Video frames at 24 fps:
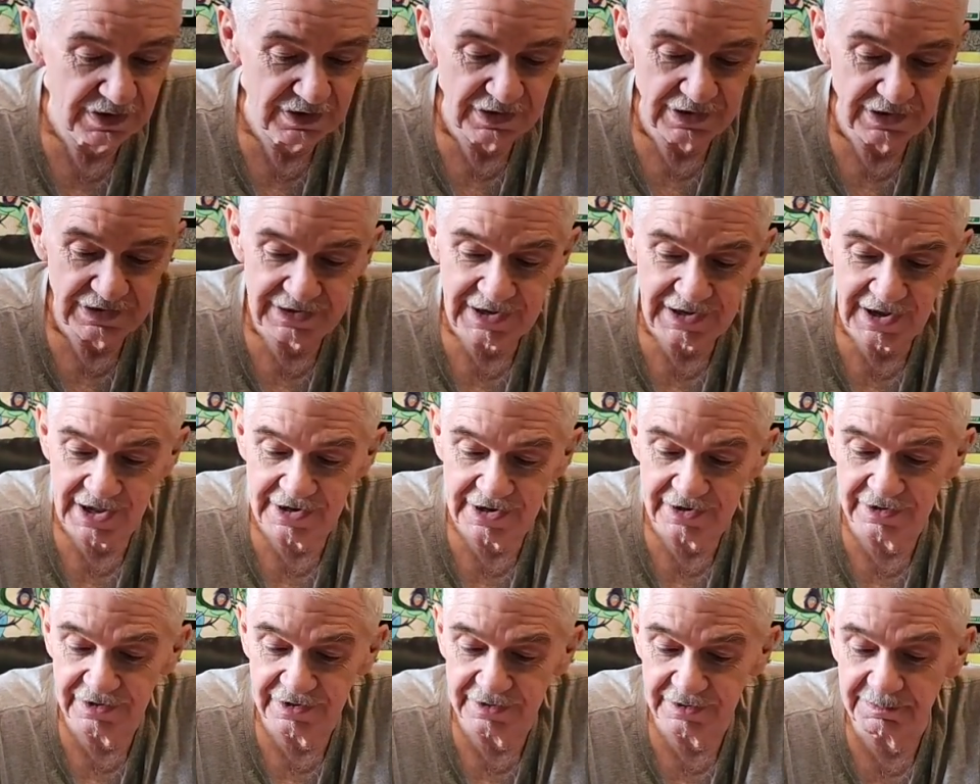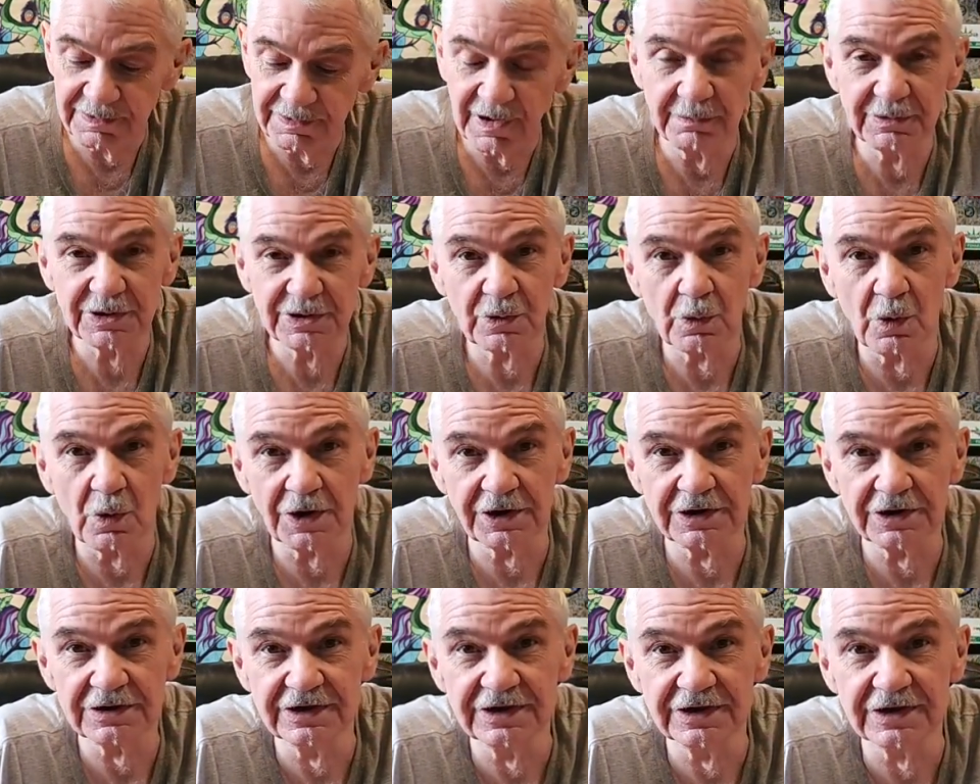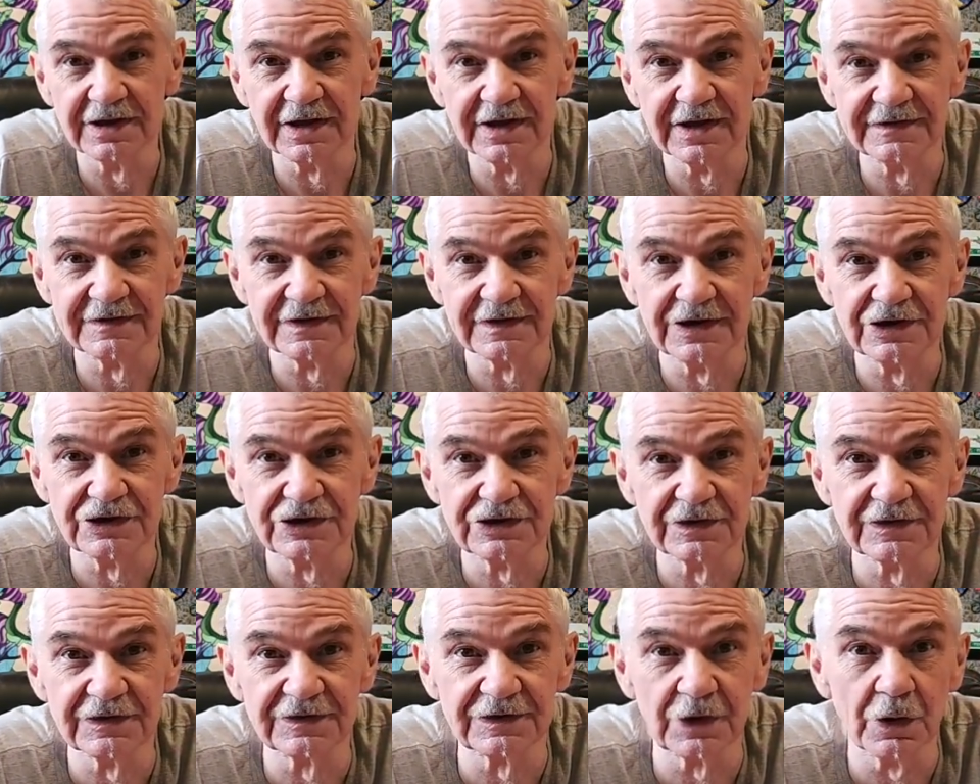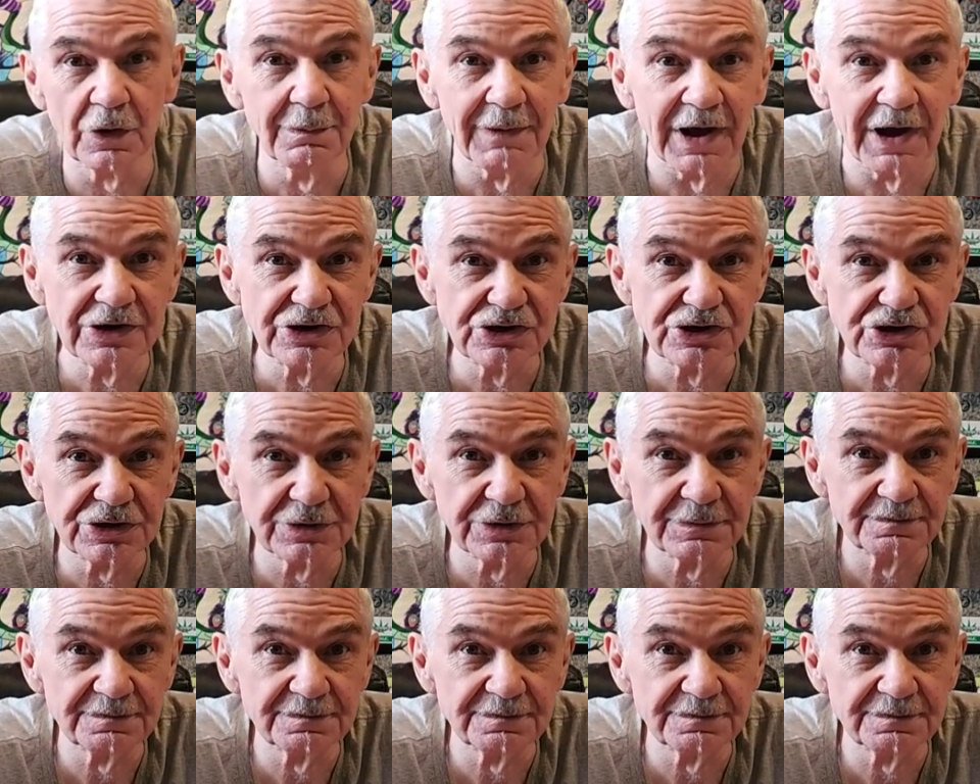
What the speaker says: In Canada, the public wanted legalization so much